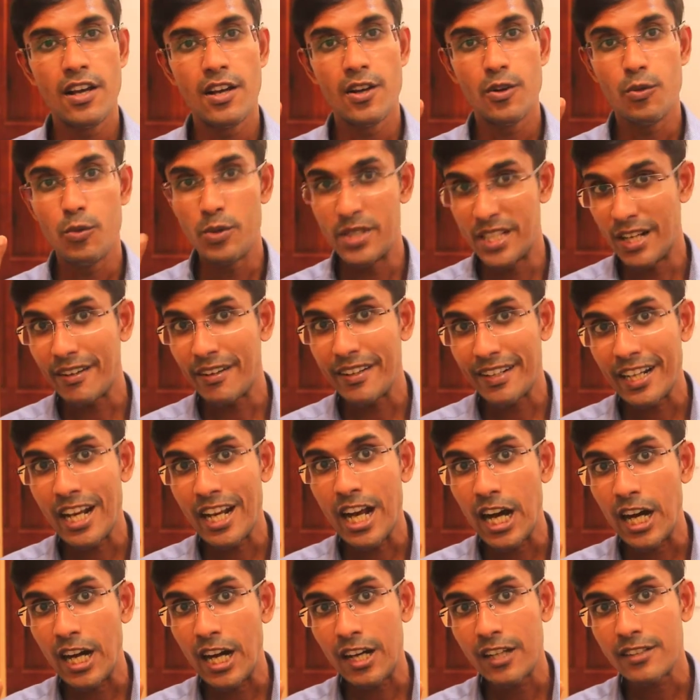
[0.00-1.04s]
without any
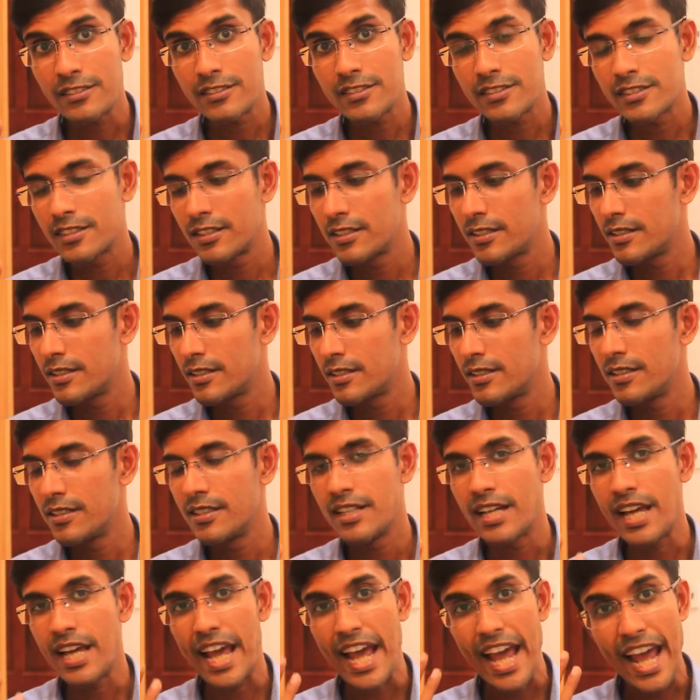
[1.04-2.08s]
cost,
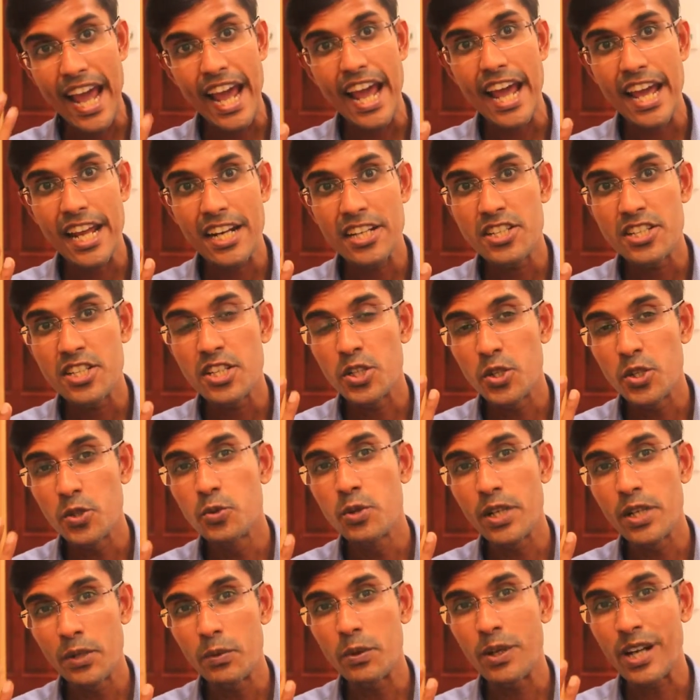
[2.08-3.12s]
and you
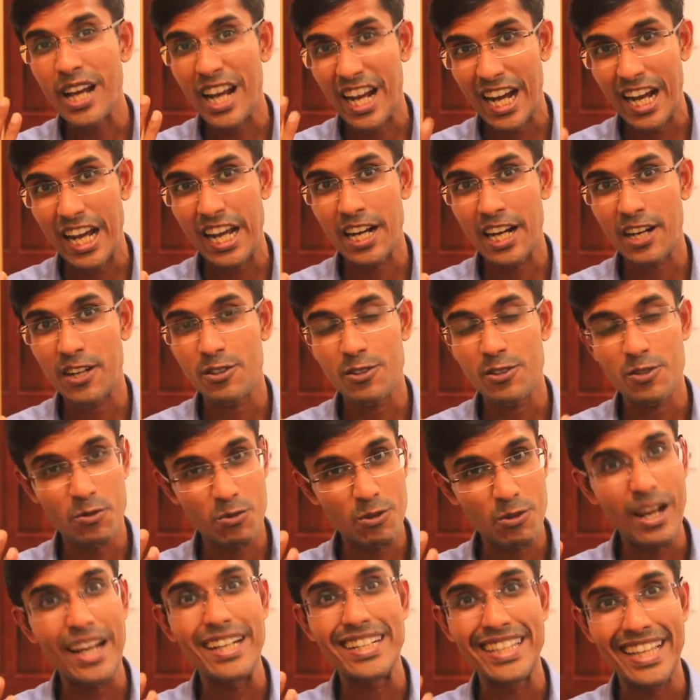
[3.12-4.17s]
really want to hire the
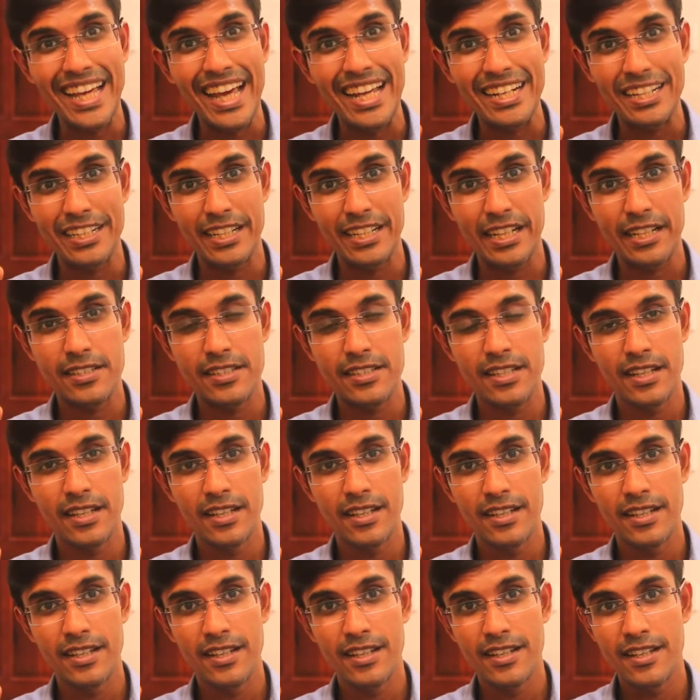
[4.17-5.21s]
right candidate.
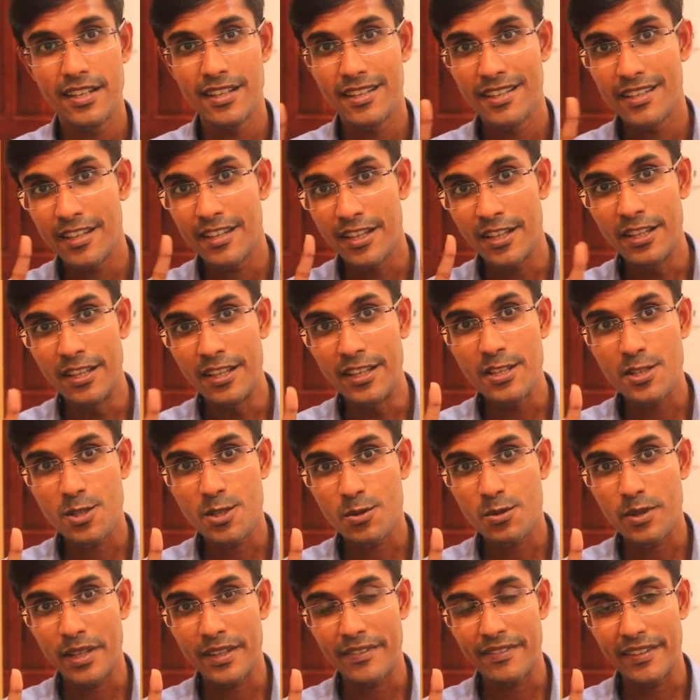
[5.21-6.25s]
And these
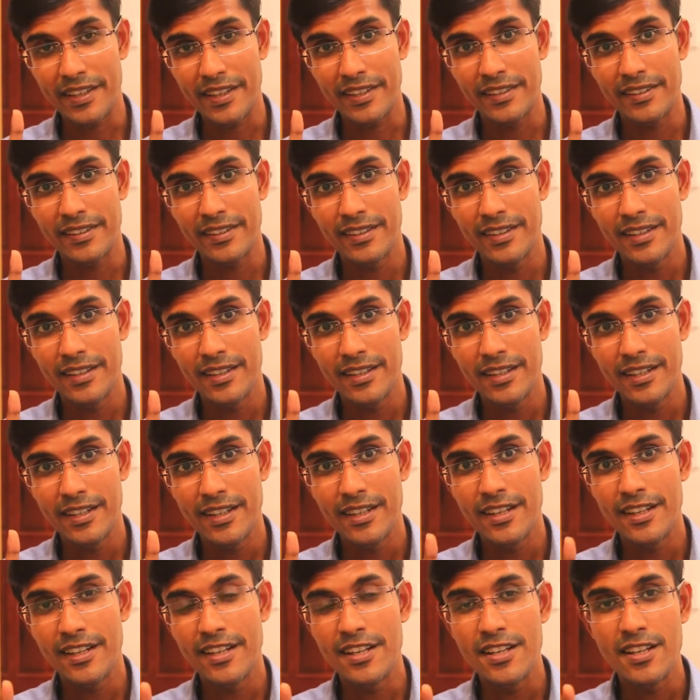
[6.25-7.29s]
three things.
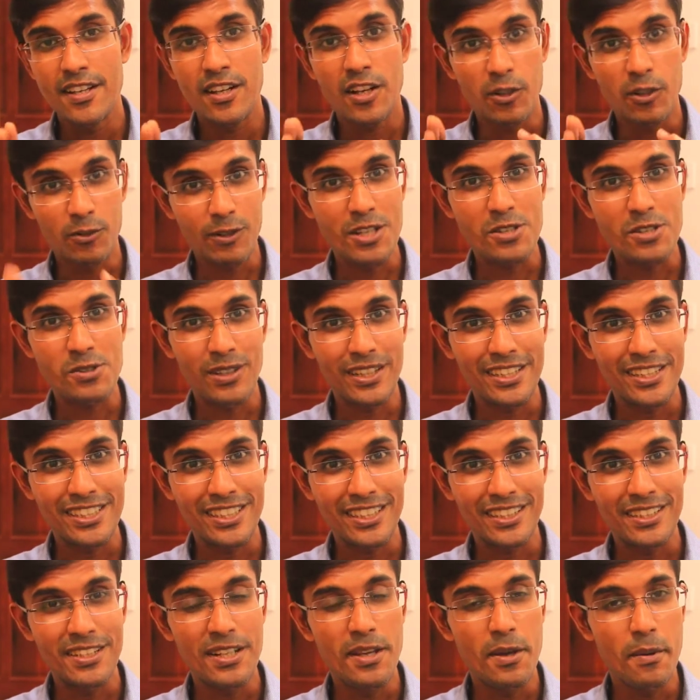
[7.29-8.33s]
Congratulations,
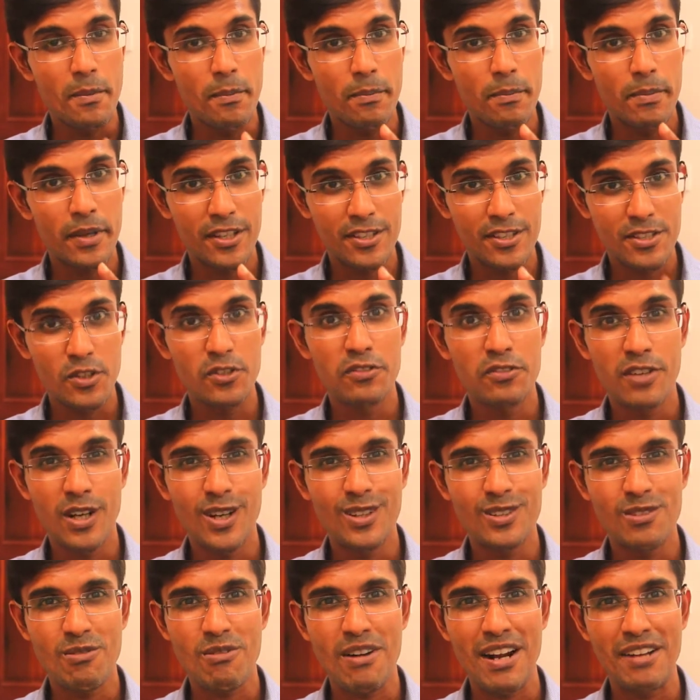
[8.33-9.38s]
because you found
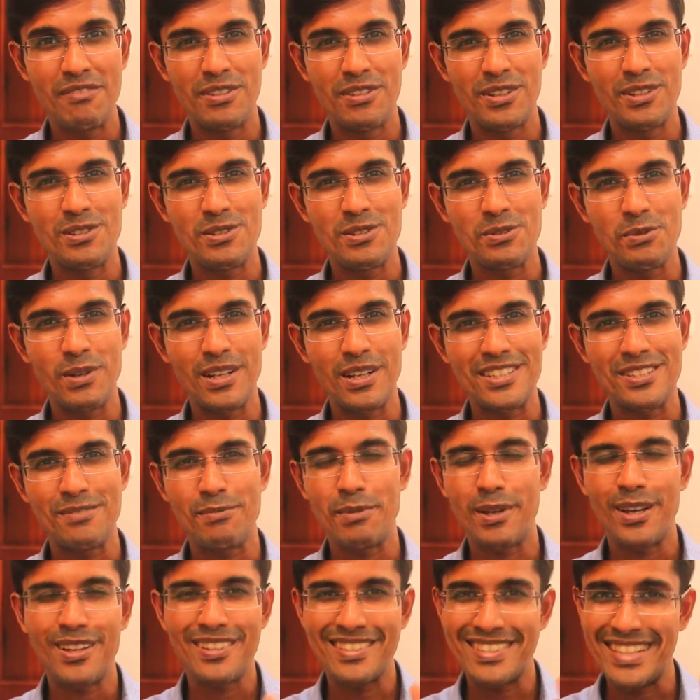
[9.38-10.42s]
the right video to watch.
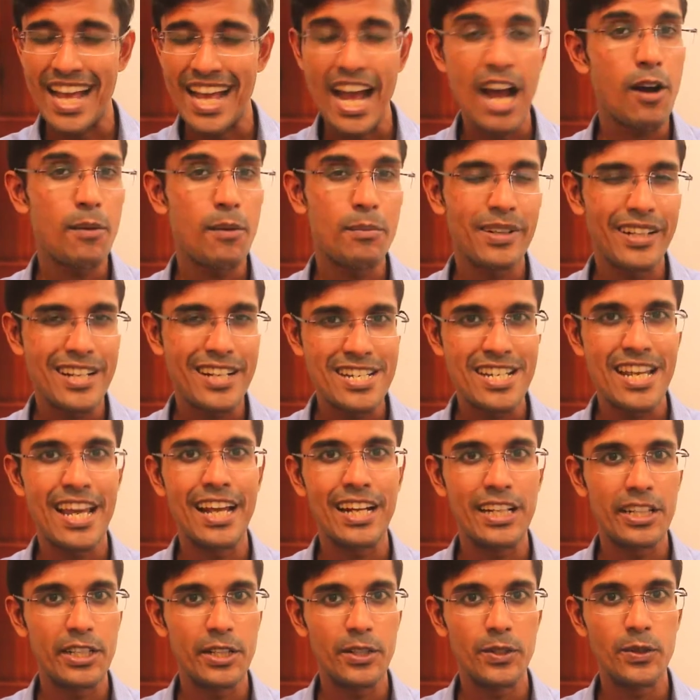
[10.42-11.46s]
Because now I'm going to tell
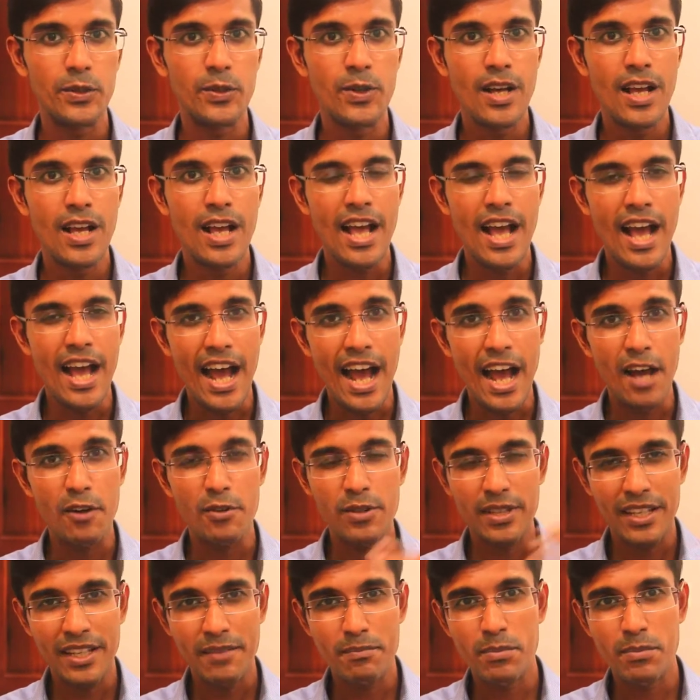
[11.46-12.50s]
you how you
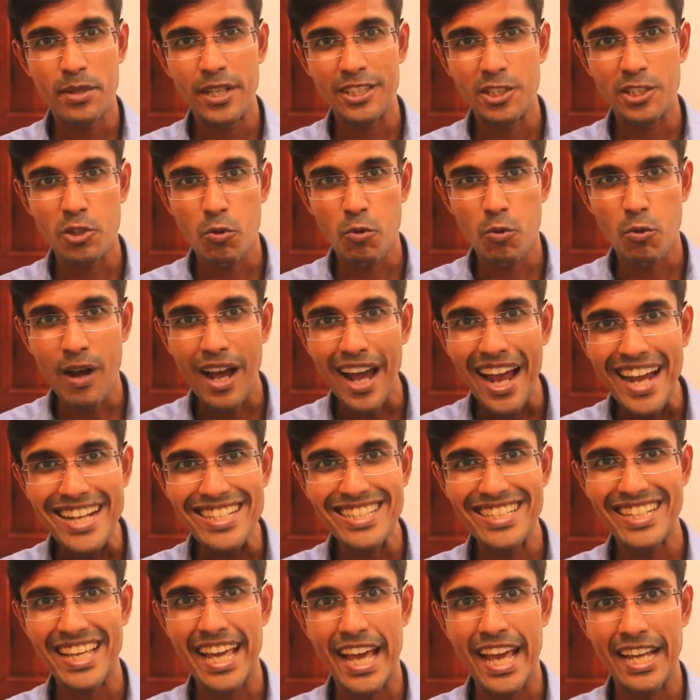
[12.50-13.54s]
can bring the right
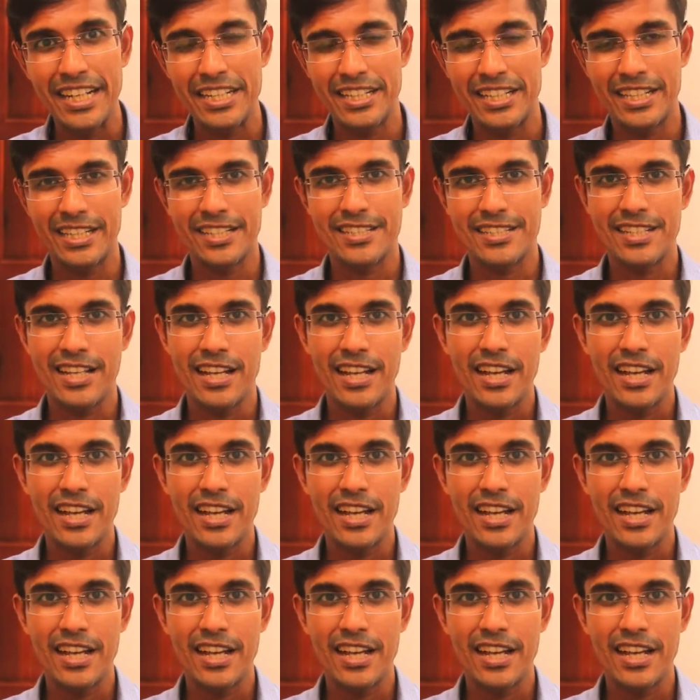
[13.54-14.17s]
candidates,